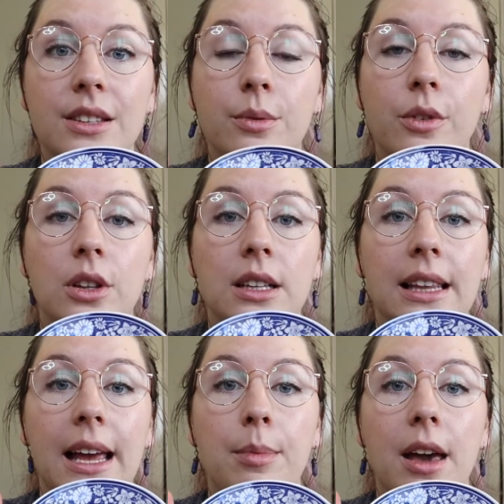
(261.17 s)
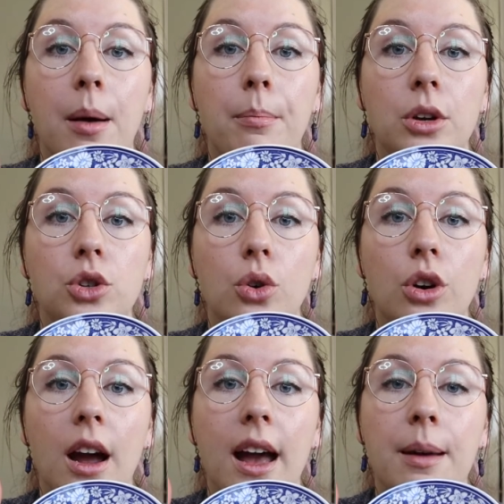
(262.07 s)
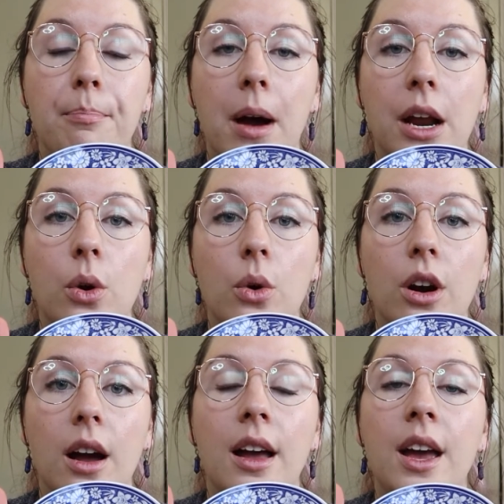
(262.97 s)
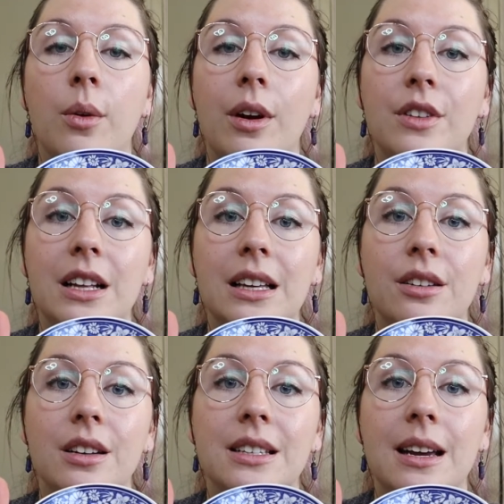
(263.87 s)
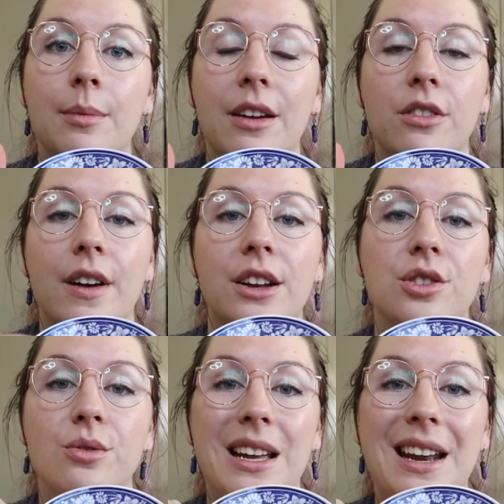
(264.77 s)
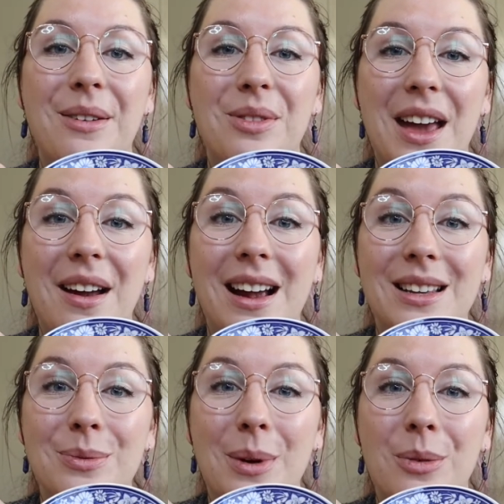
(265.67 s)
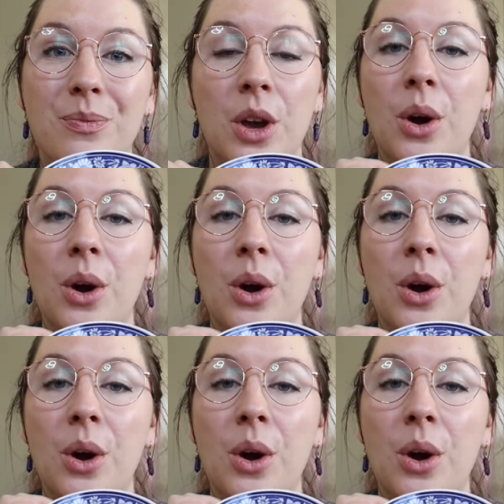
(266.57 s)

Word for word: So we've got the labia majora and minora, we have the clitoris, and we have the vaginal canal there as well.